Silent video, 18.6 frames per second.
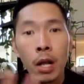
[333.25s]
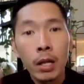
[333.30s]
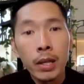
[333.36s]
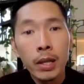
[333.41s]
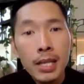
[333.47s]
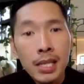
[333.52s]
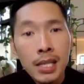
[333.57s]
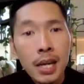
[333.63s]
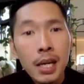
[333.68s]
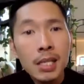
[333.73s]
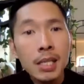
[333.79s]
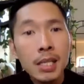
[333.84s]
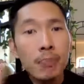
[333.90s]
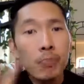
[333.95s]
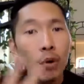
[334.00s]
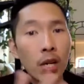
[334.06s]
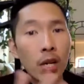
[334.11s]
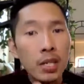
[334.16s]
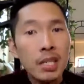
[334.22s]
discuss
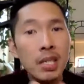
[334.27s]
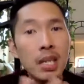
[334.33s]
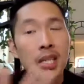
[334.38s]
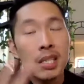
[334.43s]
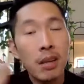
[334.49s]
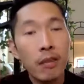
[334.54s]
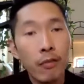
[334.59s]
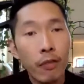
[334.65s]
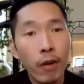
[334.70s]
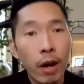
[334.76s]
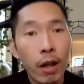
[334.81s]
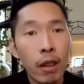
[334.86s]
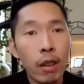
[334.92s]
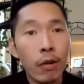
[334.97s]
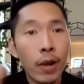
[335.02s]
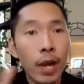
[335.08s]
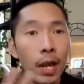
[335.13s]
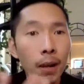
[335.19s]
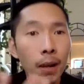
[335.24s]
processes of
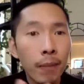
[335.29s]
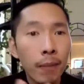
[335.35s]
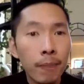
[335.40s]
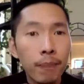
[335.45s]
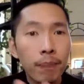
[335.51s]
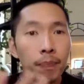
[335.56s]
othering